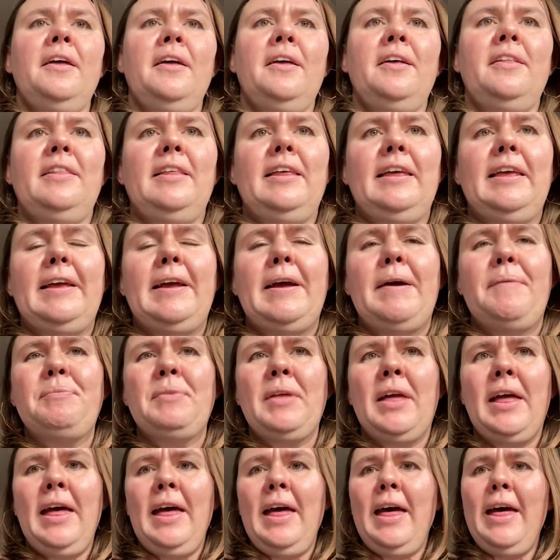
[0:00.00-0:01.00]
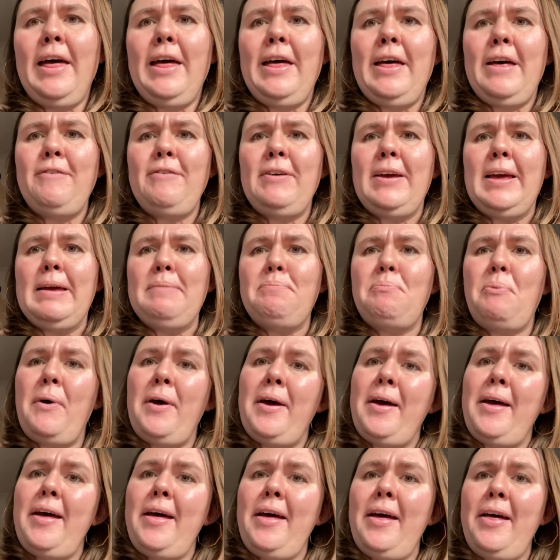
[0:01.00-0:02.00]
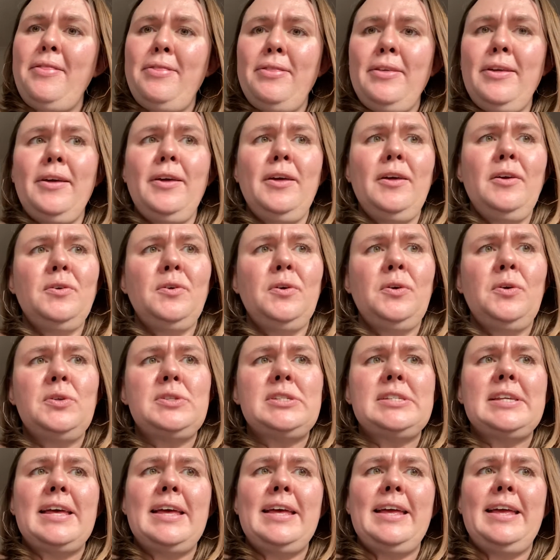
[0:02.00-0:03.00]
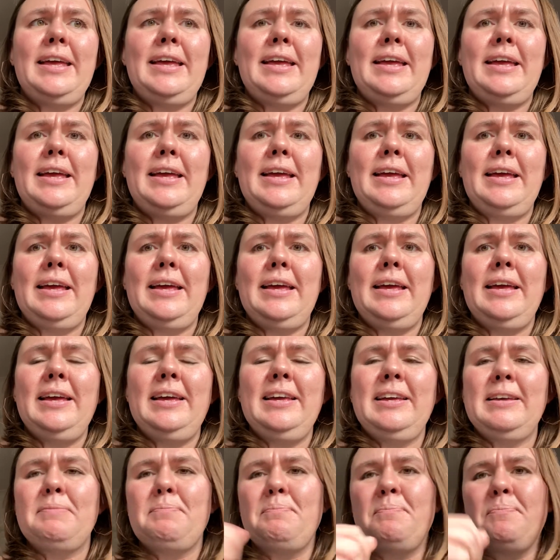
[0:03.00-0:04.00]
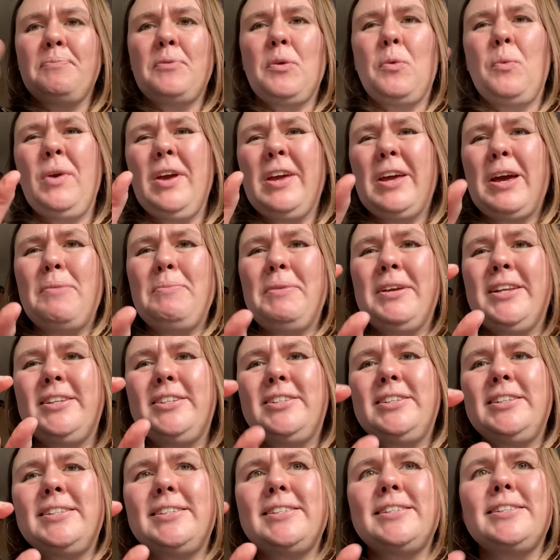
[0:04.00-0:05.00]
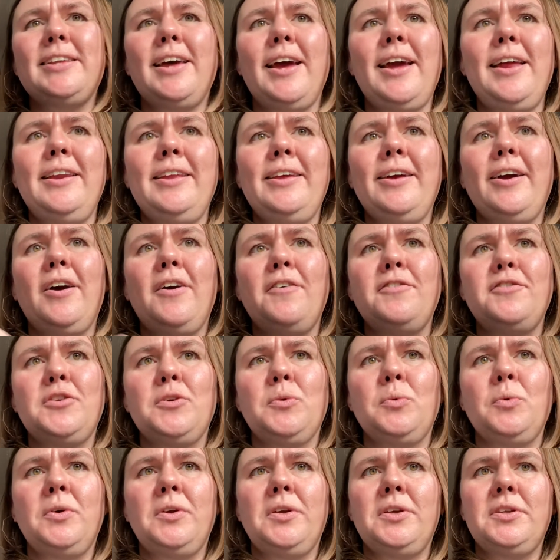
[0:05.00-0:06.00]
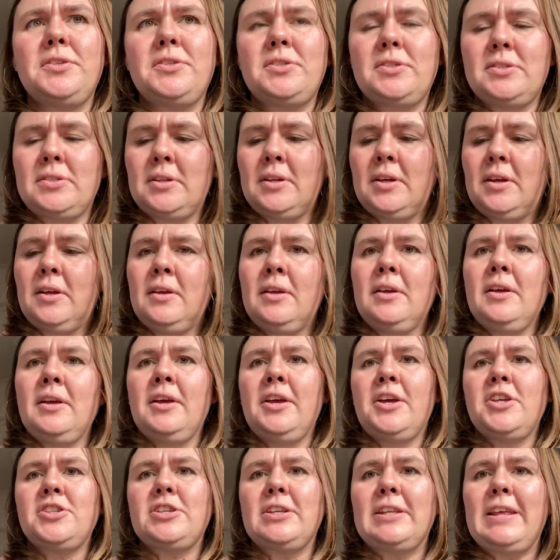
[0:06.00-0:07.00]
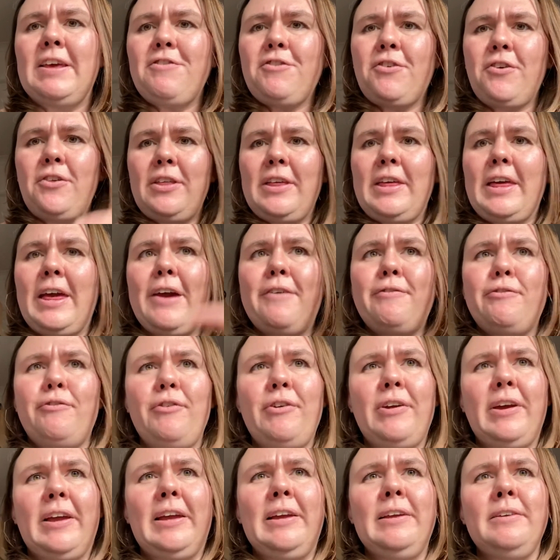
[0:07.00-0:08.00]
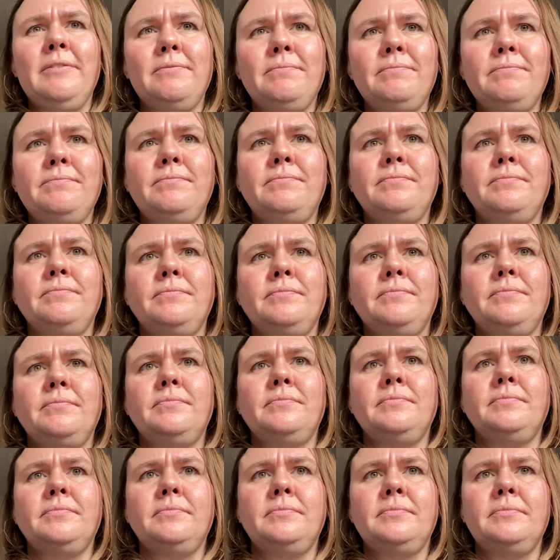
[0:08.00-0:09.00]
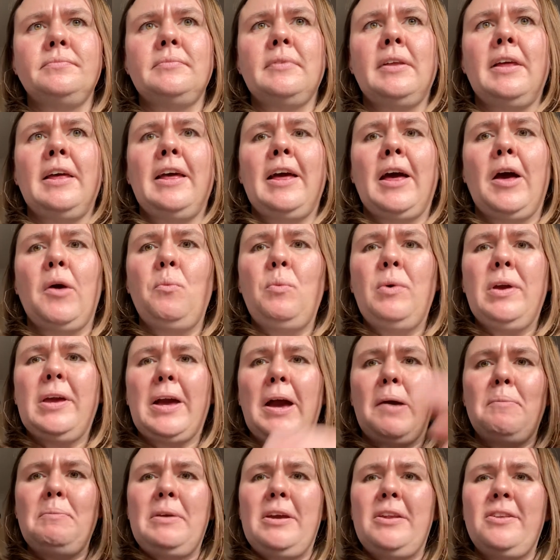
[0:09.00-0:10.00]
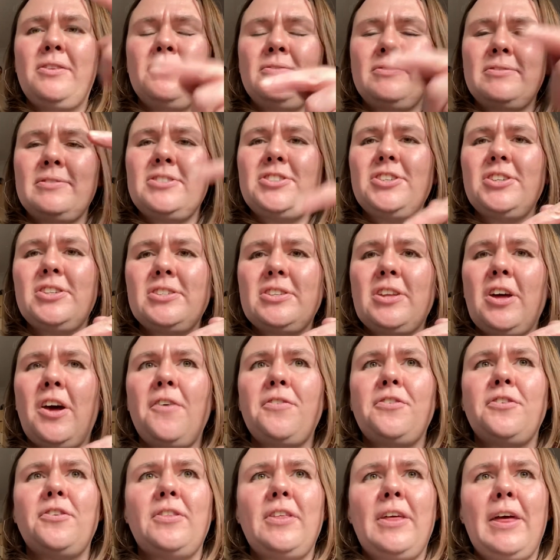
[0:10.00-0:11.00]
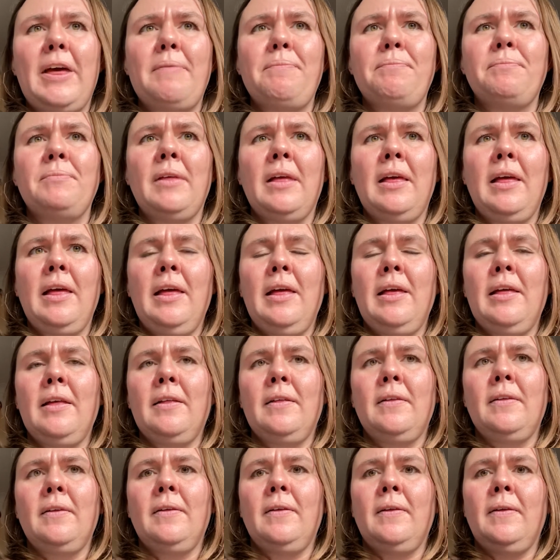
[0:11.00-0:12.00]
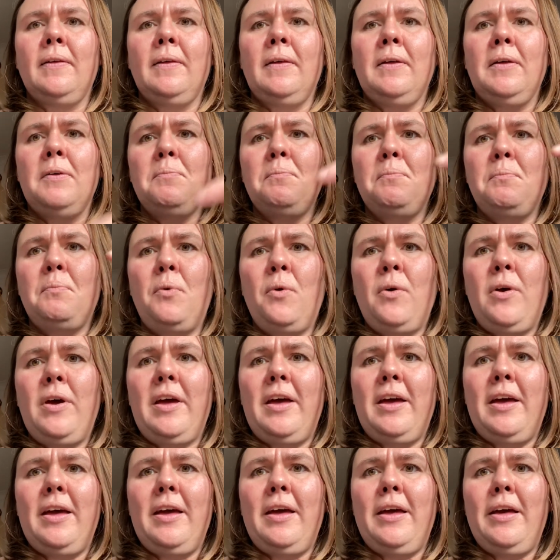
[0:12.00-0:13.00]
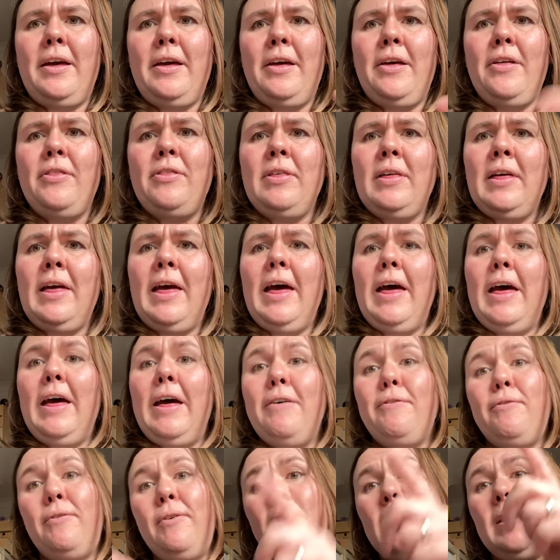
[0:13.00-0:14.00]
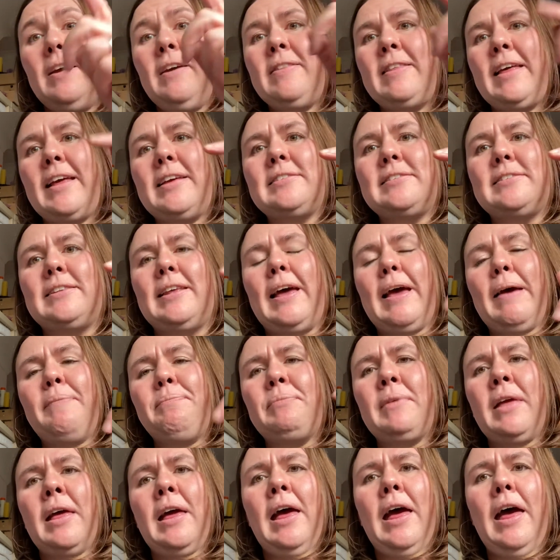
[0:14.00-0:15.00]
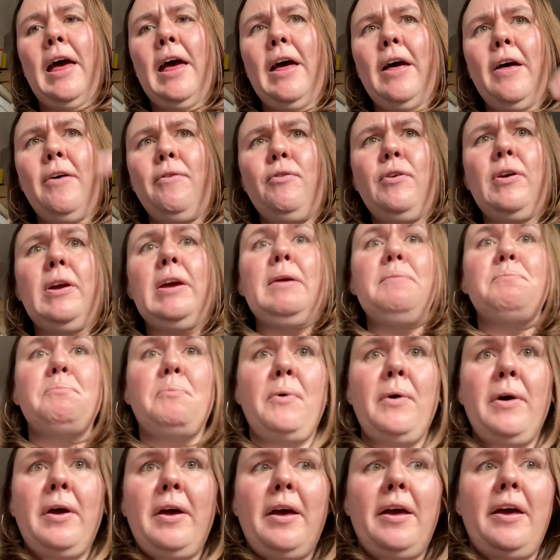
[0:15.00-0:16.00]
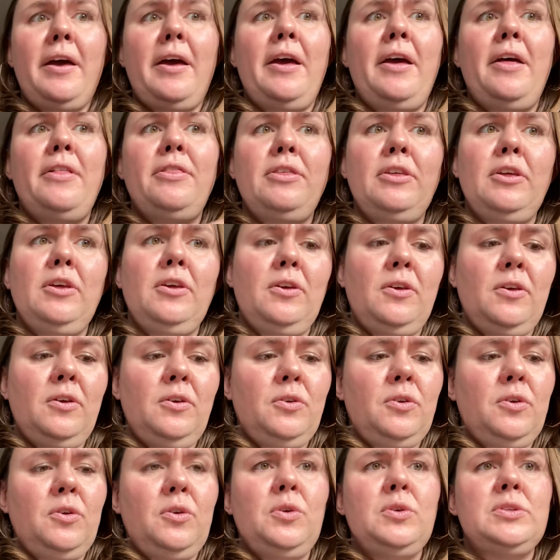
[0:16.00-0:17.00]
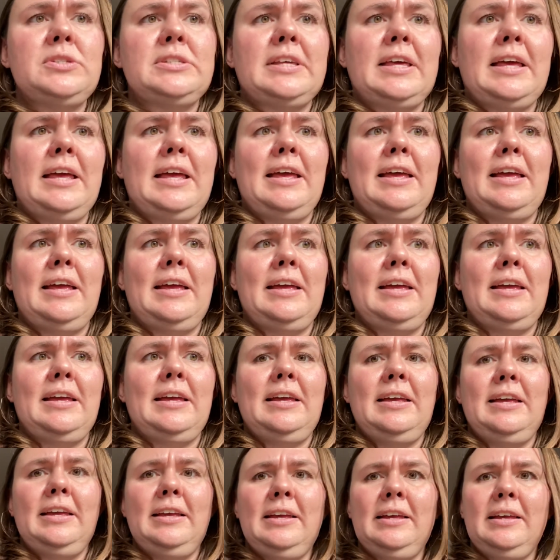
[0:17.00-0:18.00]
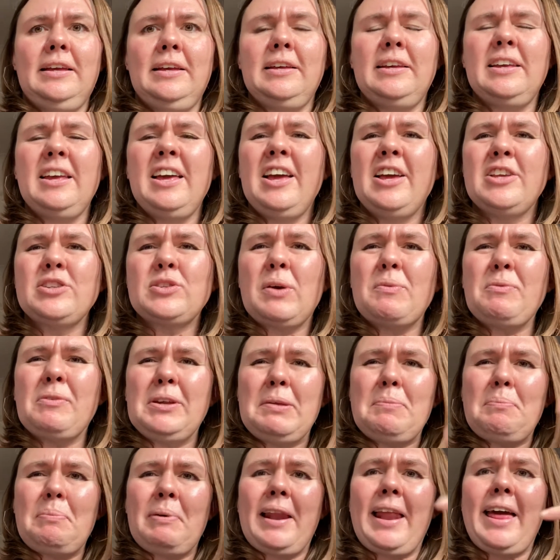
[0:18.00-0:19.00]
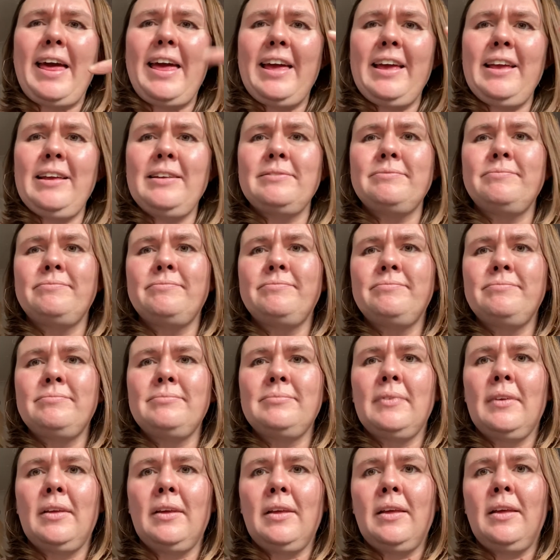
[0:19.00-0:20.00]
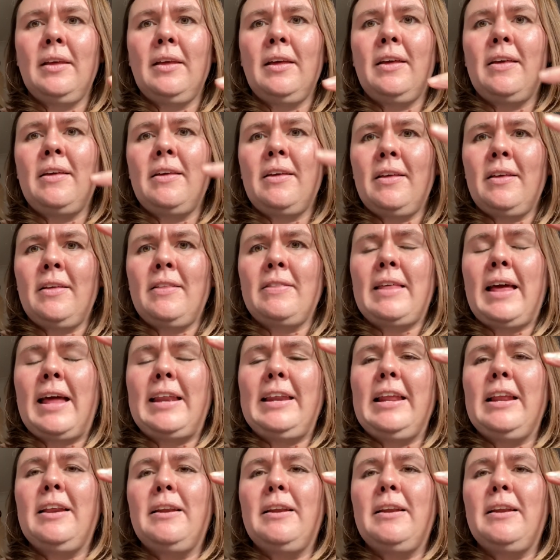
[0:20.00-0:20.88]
The every breath you take, but we come in just slightly afterwards. So they've got the every, and we come in just after them. Breath, every, that's them. Every breath you take. So I'm going to play that